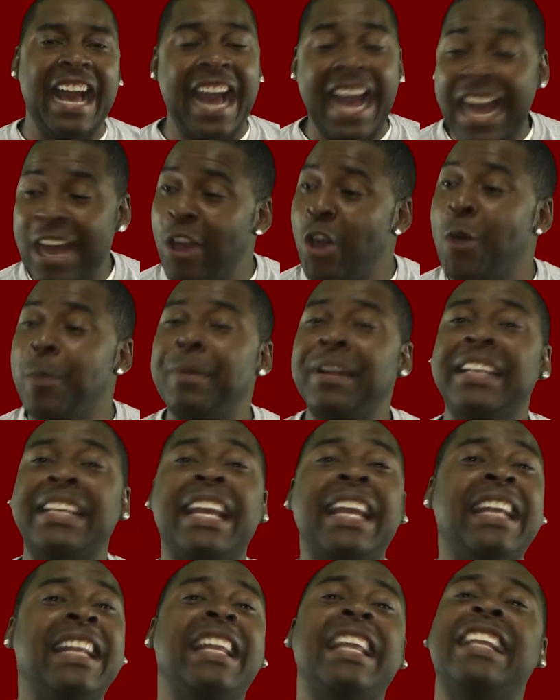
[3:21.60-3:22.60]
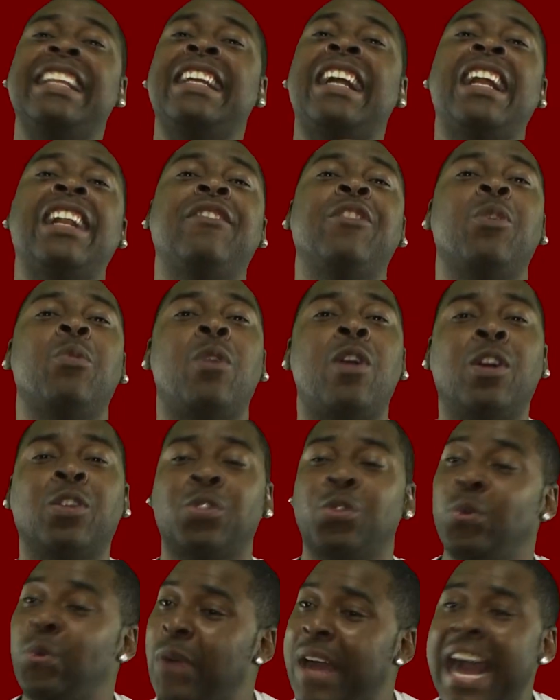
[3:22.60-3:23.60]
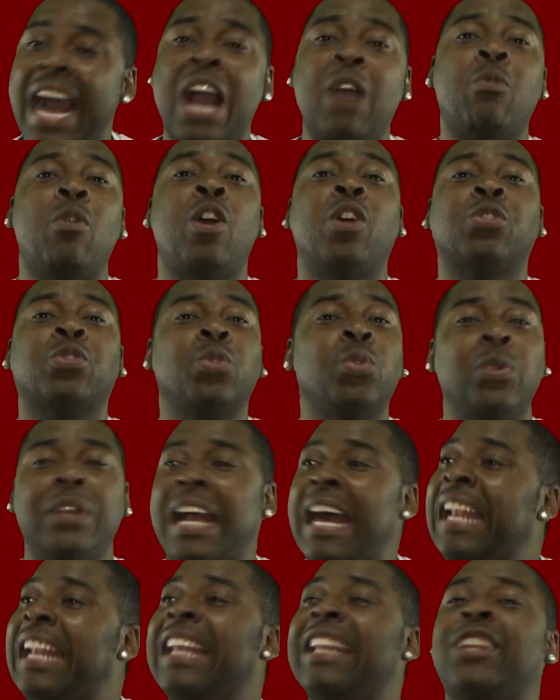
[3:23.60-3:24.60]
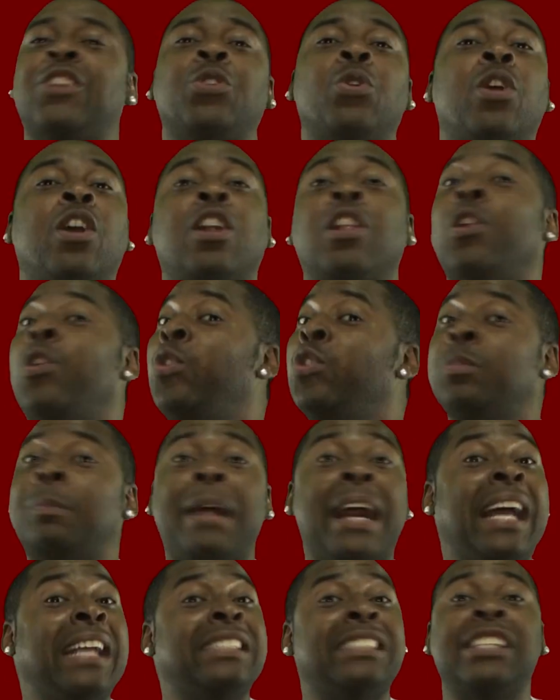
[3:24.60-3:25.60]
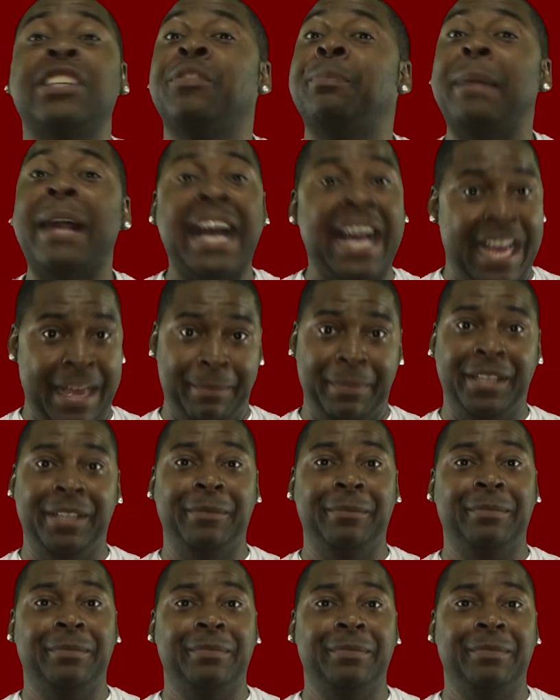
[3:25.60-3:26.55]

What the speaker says: I opened the gate, let Donovan walk through, I walked through, and I let the door close by itself behind me.